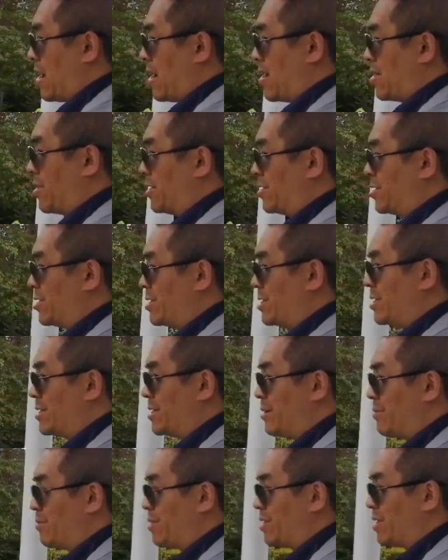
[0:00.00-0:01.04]
this isn't
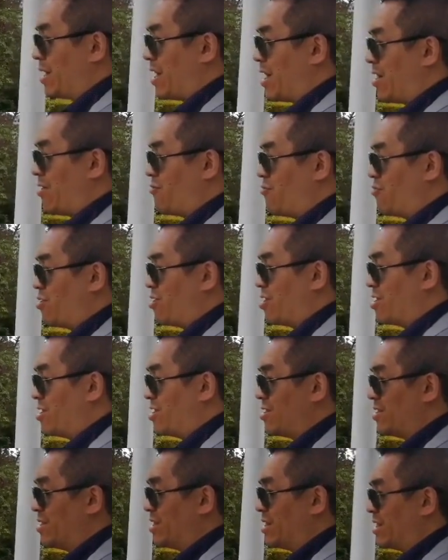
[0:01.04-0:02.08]
something that I
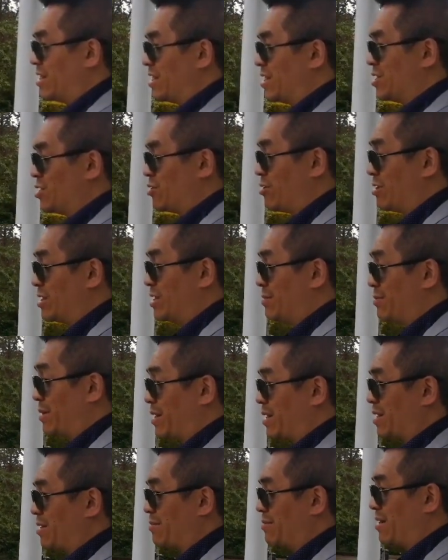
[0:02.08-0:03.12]
really enjoy
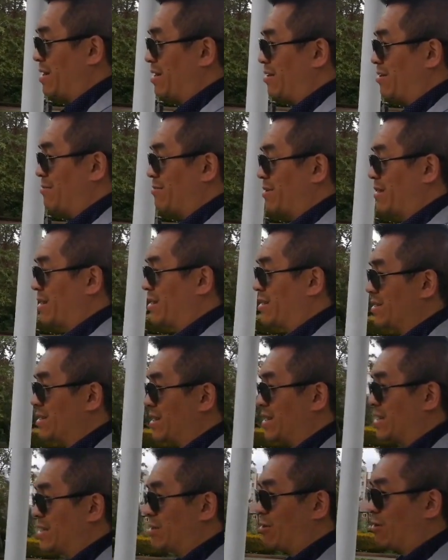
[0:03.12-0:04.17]
speaking about because
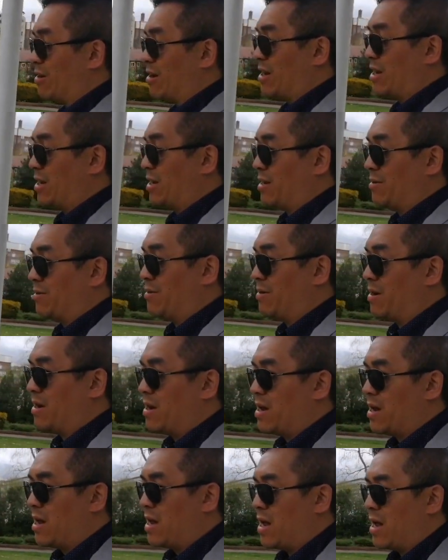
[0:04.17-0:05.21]
it's all hidden
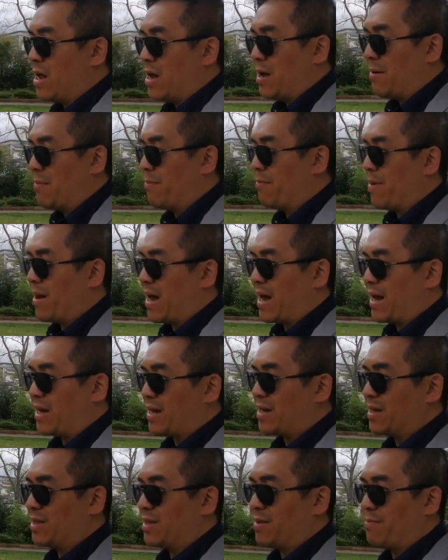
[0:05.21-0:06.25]
back
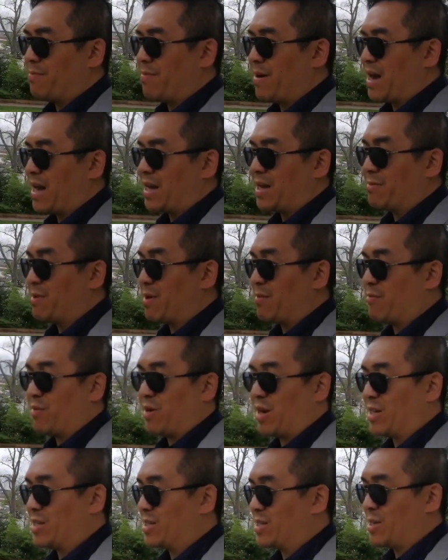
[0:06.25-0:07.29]
in the back of my
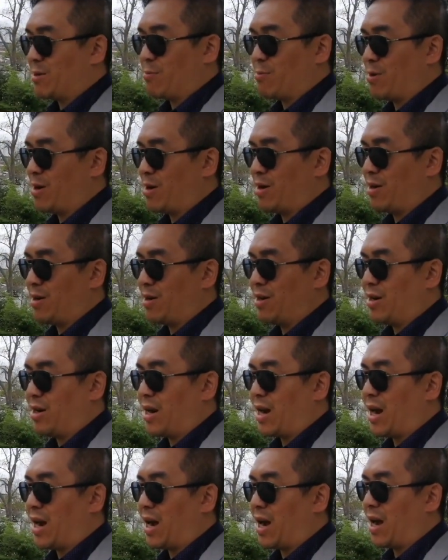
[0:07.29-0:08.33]
brain somewhere.
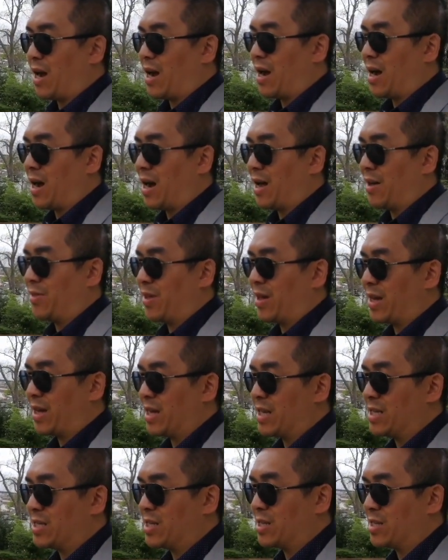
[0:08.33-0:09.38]
I think
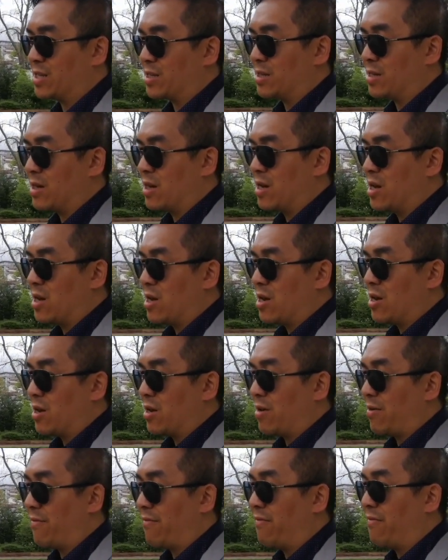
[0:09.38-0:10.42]
it's
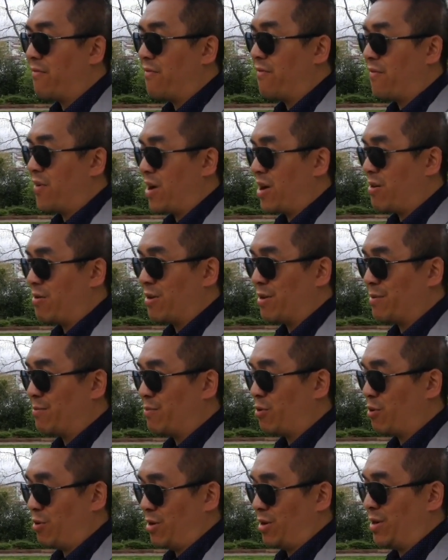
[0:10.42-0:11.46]
very
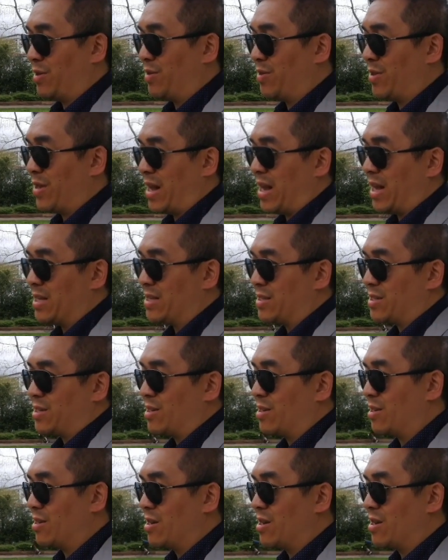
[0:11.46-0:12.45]
important that